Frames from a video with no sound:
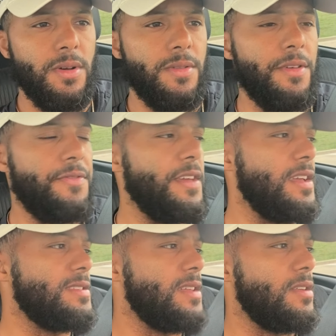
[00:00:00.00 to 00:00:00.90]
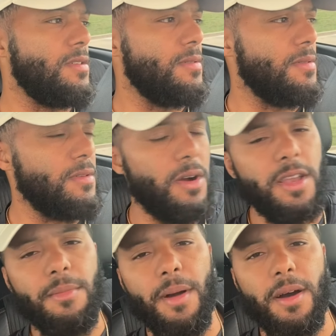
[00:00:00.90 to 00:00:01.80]
the things that are great
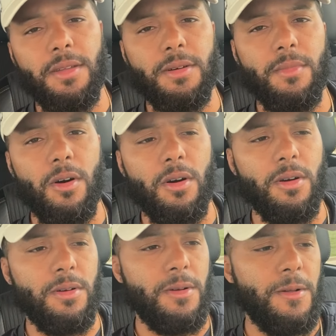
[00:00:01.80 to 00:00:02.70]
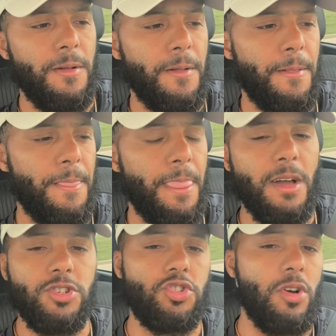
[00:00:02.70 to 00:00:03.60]
about him are how
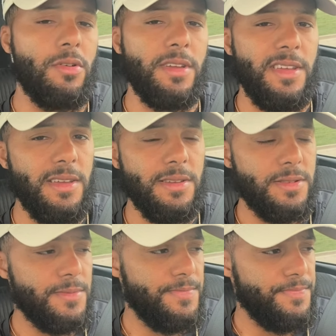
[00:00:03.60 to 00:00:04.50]
strong he is,